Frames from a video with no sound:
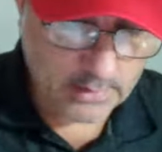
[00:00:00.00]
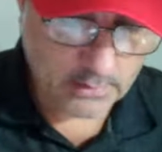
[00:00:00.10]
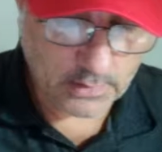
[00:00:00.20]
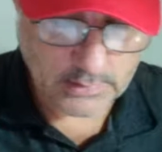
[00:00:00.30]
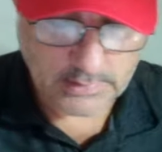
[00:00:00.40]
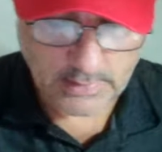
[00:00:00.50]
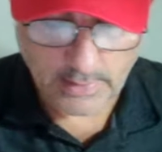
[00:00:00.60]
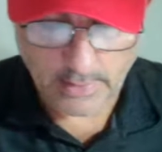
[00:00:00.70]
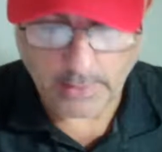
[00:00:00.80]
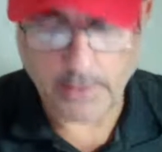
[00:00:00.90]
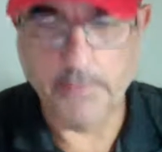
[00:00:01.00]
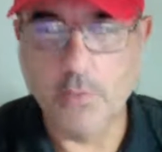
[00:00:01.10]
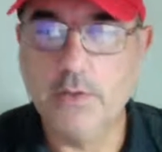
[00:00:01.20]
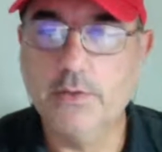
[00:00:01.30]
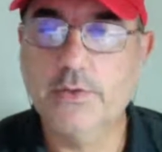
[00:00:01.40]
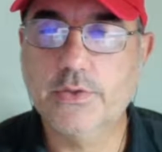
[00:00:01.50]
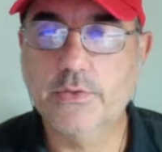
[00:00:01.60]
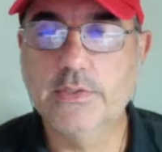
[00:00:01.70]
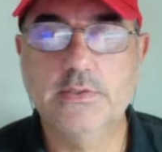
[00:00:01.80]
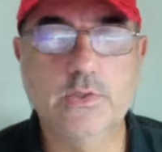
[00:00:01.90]
you're going to say, what are the
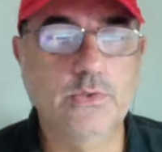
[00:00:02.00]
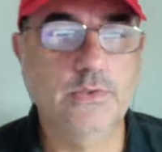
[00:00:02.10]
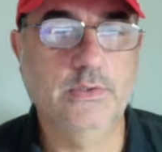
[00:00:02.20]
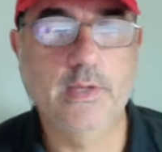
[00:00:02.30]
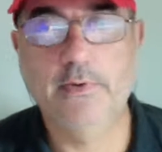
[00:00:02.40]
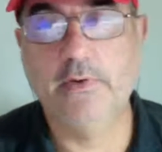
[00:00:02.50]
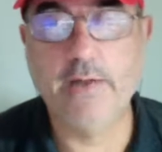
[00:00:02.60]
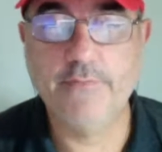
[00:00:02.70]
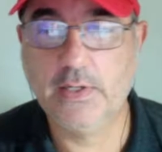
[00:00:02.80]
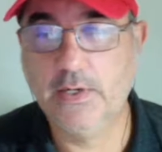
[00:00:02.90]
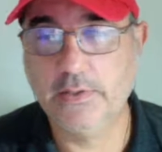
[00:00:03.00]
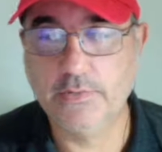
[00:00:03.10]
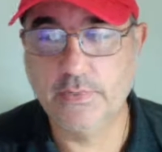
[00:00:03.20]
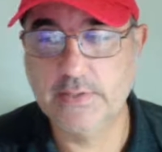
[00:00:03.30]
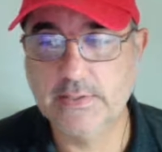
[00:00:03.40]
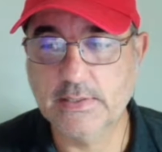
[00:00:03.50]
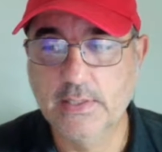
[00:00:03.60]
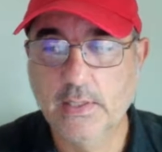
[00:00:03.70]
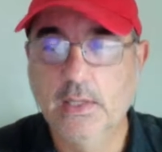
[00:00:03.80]
3 social and demographic characteristics